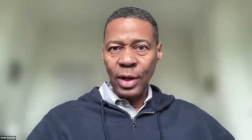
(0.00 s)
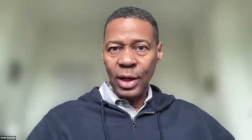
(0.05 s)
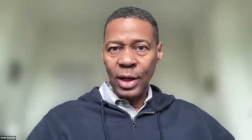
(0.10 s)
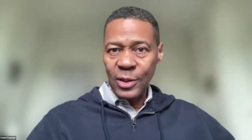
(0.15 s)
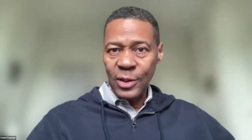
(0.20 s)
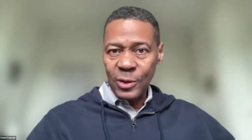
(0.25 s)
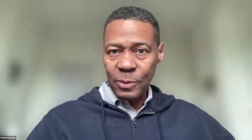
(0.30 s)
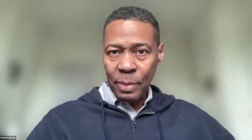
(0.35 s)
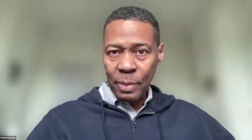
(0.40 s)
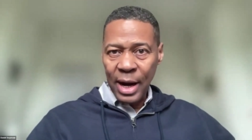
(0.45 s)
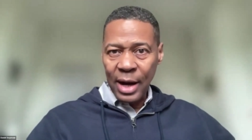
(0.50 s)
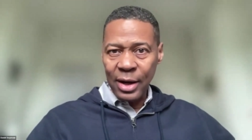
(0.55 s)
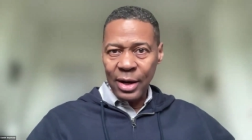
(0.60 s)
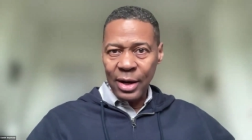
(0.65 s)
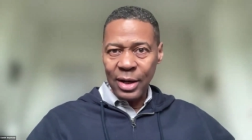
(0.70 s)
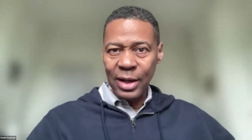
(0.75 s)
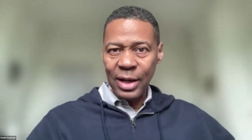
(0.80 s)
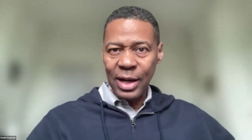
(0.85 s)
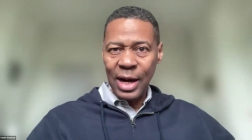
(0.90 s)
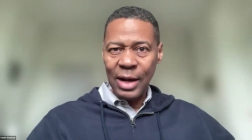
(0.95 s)

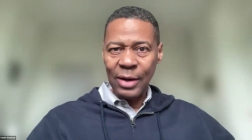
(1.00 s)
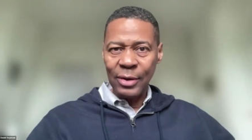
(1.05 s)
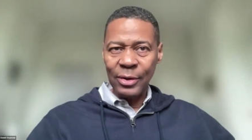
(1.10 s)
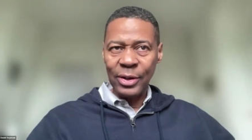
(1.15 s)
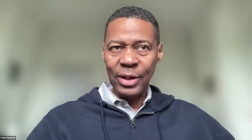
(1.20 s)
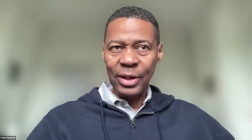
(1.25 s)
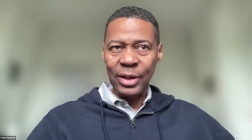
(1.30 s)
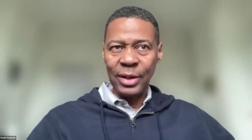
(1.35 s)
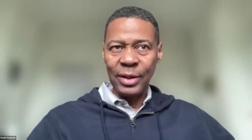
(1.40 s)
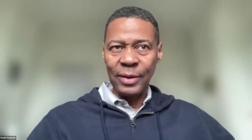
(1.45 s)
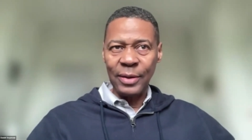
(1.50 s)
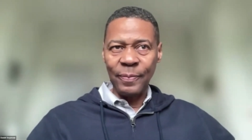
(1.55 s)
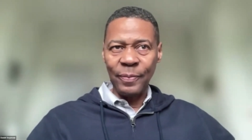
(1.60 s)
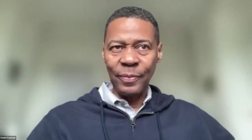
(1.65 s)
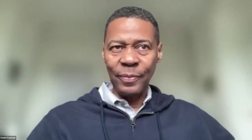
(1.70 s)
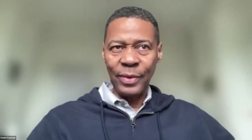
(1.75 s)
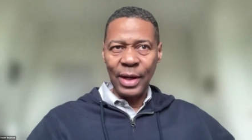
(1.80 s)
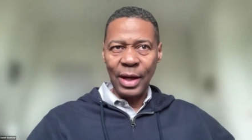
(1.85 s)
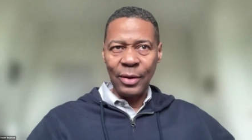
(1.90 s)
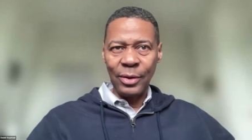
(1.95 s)
inspire
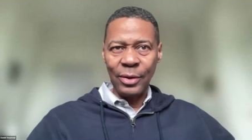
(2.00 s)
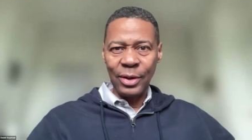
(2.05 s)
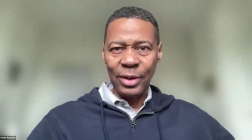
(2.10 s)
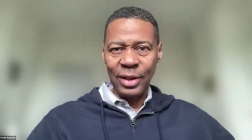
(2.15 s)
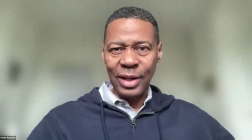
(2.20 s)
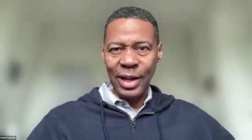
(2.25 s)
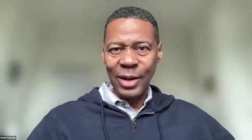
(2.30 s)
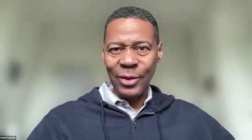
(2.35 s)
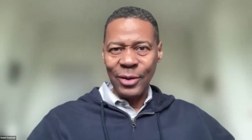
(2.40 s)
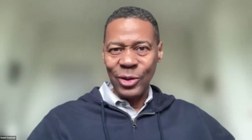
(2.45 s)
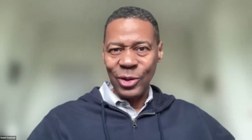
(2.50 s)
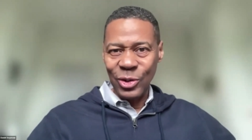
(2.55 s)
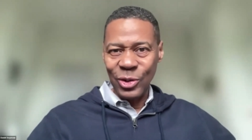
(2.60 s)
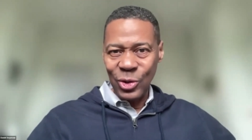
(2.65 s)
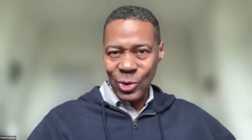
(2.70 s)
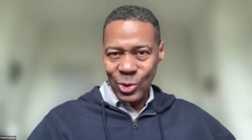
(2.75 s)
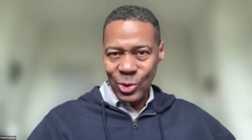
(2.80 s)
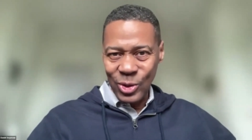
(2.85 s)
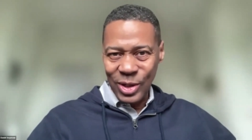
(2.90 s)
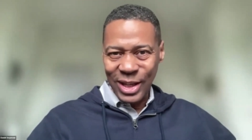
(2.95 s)
our
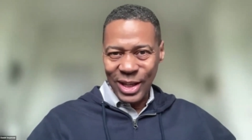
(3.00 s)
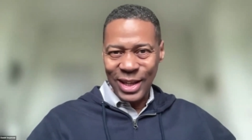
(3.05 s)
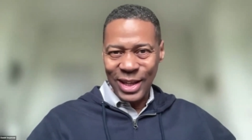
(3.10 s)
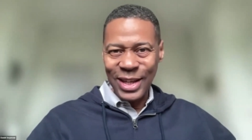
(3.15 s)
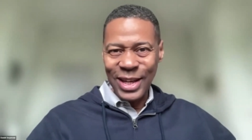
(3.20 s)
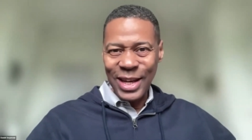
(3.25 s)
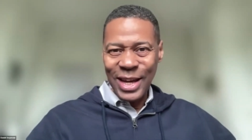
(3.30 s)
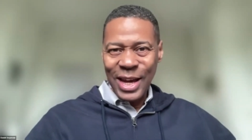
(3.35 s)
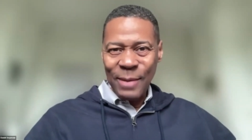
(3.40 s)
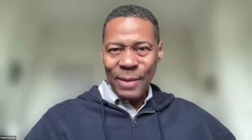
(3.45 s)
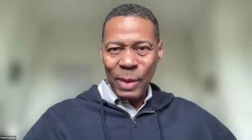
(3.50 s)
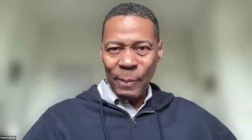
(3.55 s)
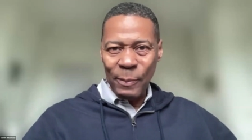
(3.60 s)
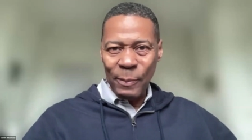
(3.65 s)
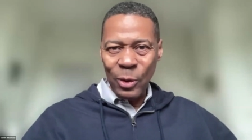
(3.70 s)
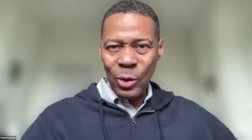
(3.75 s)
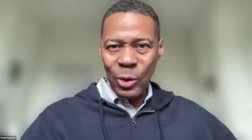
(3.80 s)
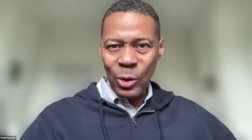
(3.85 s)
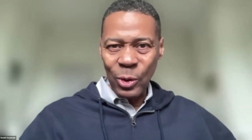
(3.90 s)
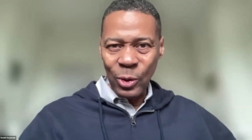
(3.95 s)
newly
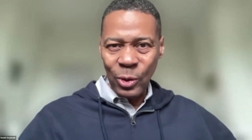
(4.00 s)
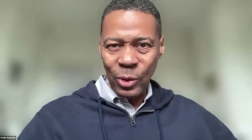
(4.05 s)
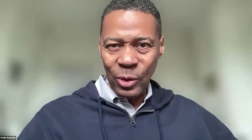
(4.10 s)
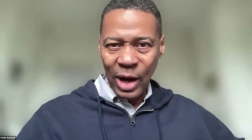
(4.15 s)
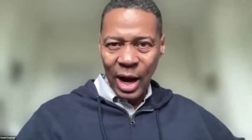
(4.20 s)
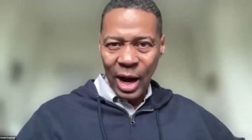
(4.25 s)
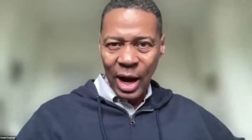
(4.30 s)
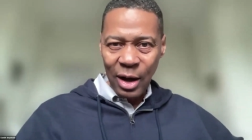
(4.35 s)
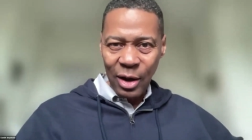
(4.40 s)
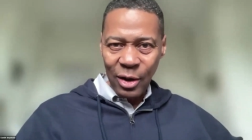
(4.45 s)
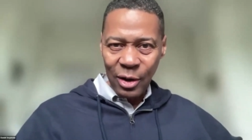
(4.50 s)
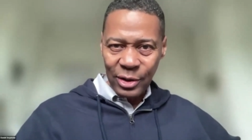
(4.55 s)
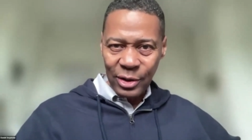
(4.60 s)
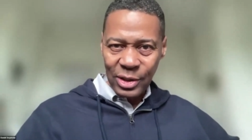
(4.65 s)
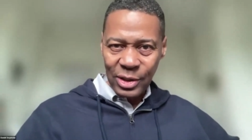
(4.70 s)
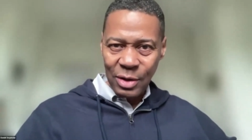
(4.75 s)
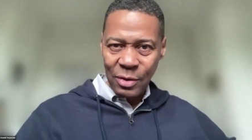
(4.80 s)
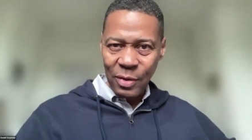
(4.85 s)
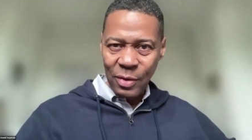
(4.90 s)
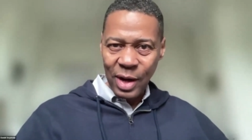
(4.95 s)
people who are
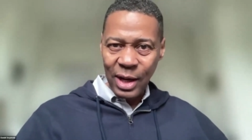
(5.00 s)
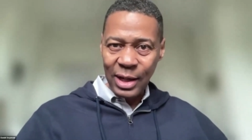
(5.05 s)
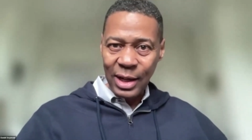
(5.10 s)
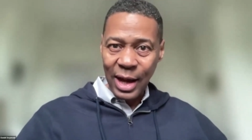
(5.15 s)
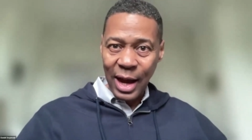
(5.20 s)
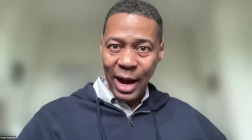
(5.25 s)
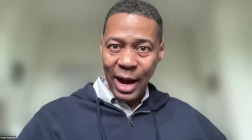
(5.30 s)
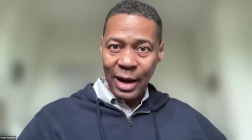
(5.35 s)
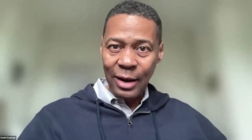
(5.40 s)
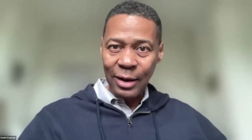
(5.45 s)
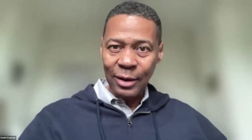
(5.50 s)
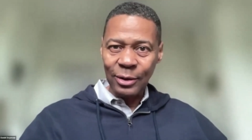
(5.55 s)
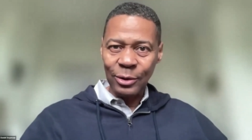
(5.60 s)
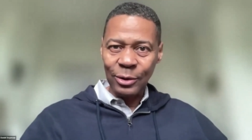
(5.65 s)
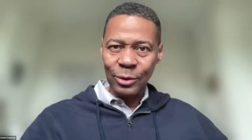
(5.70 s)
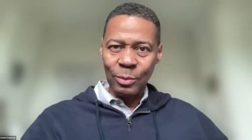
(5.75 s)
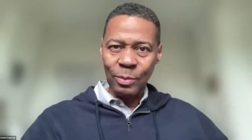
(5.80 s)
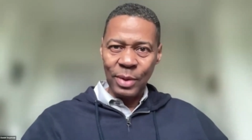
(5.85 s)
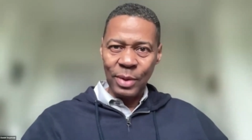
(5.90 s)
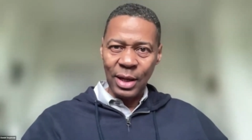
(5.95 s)
considering
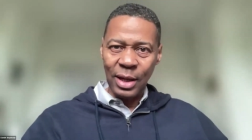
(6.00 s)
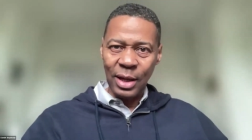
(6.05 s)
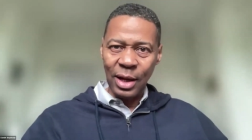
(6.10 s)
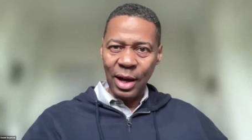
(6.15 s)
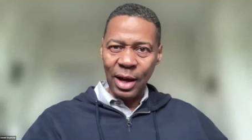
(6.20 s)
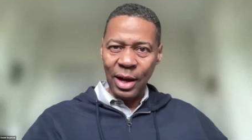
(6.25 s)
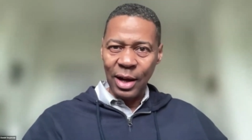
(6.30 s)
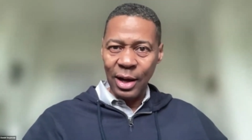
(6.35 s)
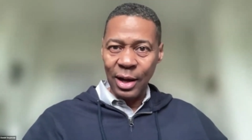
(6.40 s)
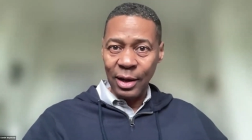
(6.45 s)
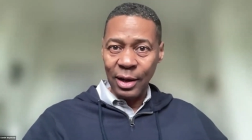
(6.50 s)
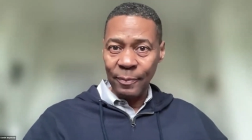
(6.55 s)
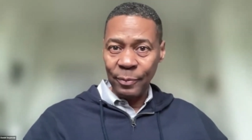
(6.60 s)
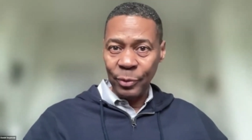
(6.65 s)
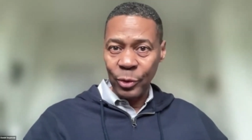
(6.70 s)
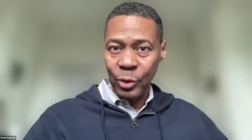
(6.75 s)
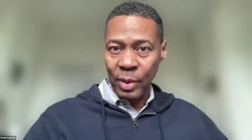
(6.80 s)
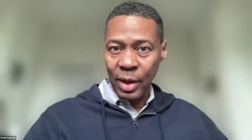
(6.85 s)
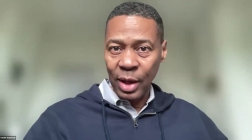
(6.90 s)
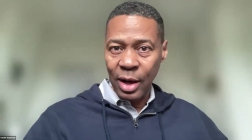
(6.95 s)
now to
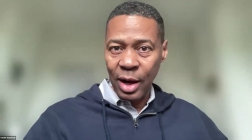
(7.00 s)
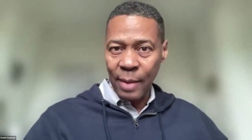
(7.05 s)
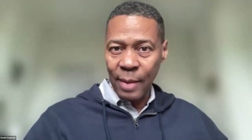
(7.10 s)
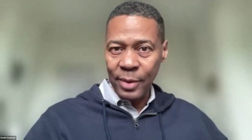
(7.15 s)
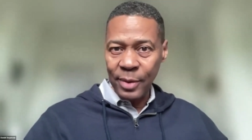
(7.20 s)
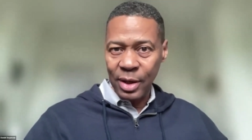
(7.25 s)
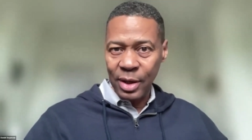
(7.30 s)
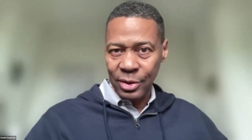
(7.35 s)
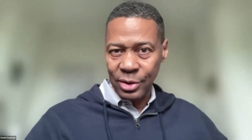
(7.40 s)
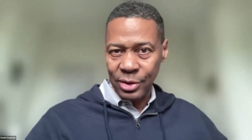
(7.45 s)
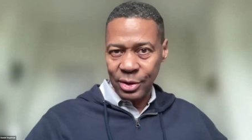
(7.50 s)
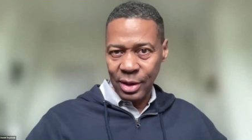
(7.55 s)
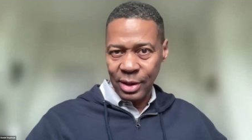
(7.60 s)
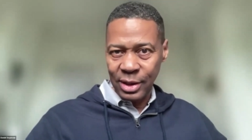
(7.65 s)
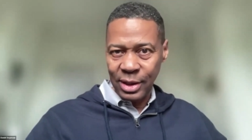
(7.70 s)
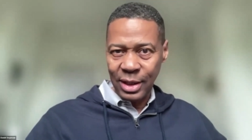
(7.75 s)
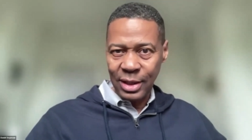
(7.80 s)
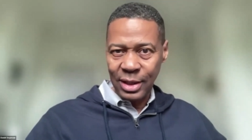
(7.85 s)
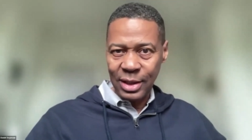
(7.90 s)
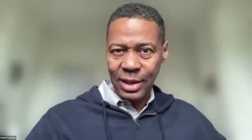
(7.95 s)
become
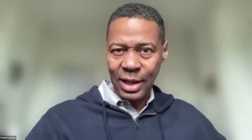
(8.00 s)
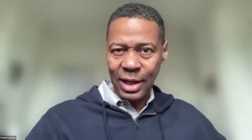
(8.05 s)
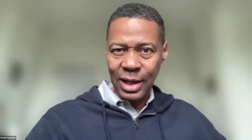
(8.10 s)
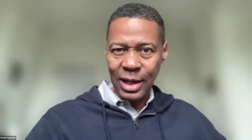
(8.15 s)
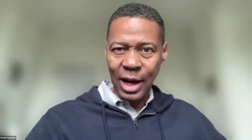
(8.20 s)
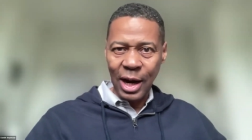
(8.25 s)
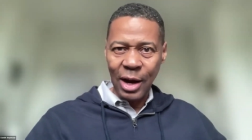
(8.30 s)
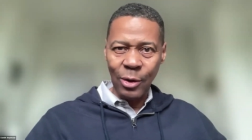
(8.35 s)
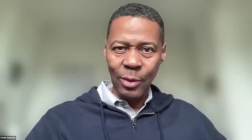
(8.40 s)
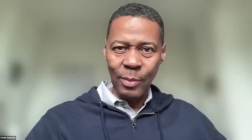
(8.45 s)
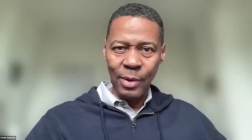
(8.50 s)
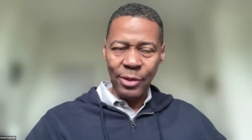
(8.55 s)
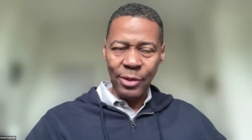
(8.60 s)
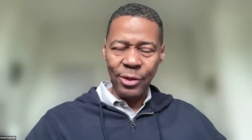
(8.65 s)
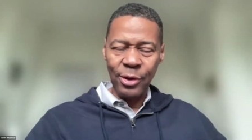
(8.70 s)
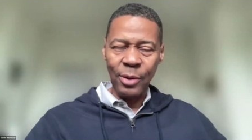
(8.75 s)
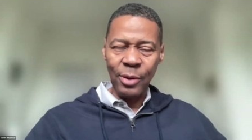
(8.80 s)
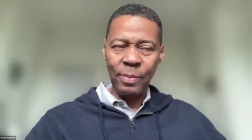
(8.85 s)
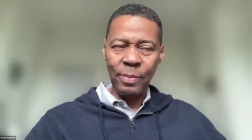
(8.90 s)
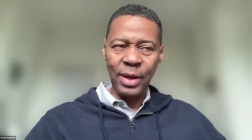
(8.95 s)
consultant in
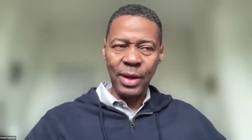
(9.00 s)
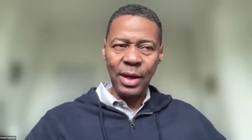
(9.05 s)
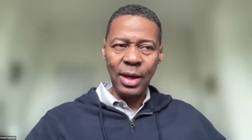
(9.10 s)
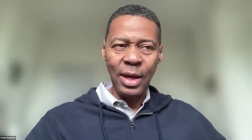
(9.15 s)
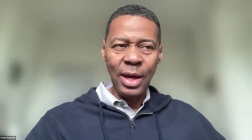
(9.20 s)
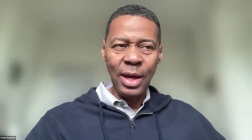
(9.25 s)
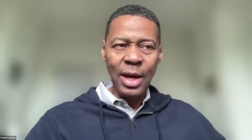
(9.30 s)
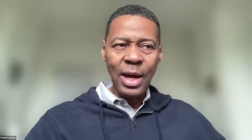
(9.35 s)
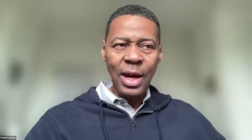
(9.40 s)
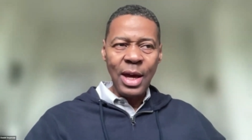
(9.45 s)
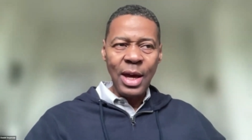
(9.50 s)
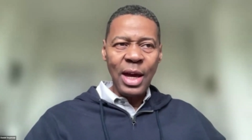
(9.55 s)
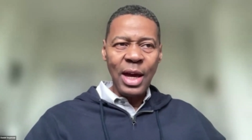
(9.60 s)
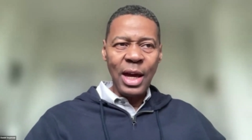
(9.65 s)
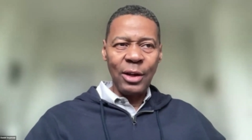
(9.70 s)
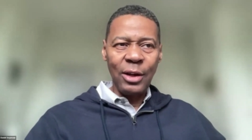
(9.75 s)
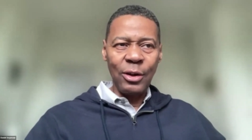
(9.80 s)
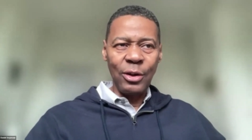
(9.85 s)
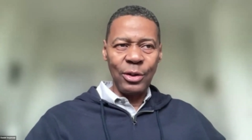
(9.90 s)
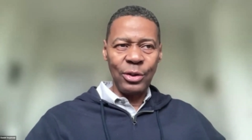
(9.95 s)
aromatherapy,
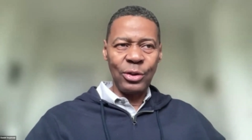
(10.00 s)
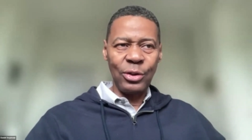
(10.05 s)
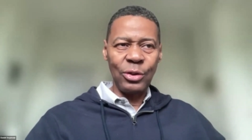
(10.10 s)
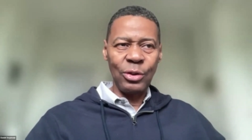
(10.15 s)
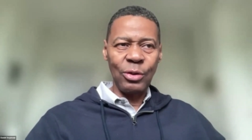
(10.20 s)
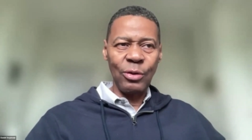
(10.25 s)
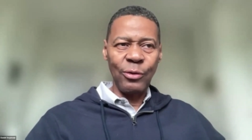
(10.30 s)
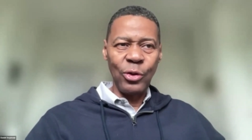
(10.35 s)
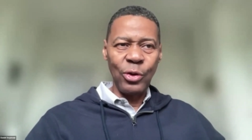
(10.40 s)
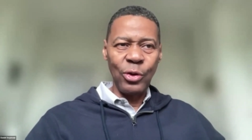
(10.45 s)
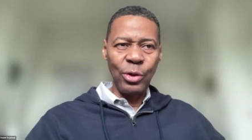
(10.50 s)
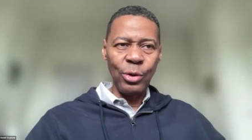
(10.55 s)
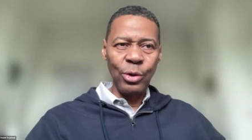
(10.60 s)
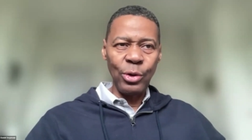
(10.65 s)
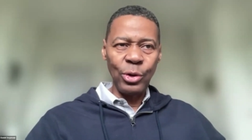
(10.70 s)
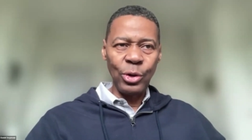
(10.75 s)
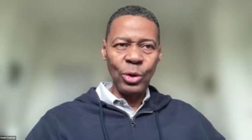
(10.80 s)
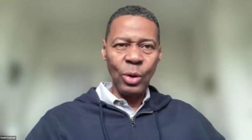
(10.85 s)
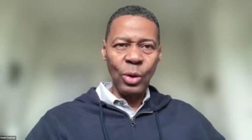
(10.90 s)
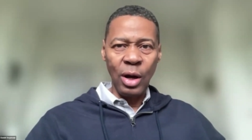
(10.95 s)
and also for
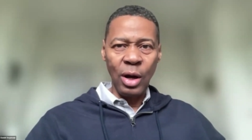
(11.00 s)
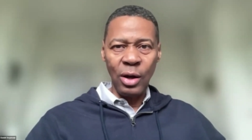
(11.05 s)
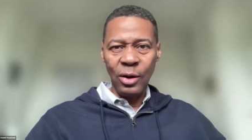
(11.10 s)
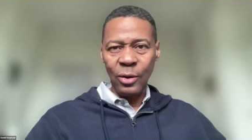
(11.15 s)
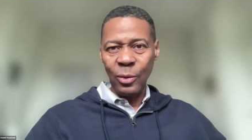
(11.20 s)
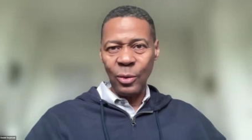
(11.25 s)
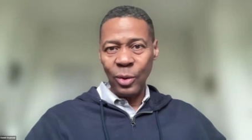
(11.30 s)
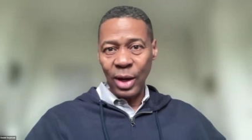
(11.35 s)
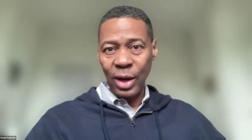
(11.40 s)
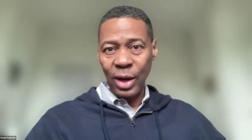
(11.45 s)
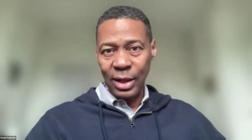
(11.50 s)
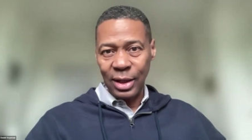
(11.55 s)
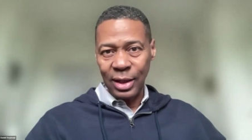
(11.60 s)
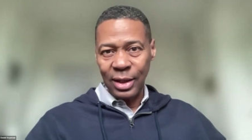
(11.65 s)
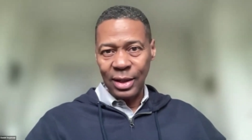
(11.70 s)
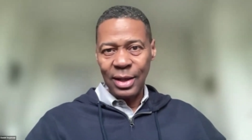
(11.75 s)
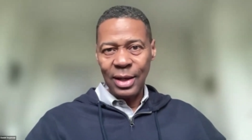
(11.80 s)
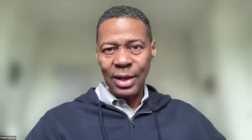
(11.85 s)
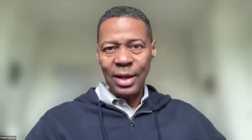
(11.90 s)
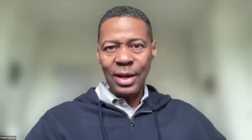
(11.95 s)
those who are
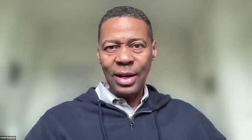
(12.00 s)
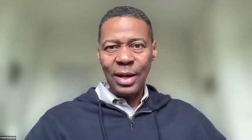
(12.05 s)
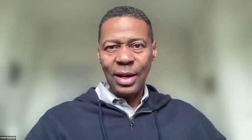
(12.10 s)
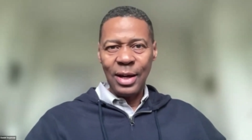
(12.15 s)
already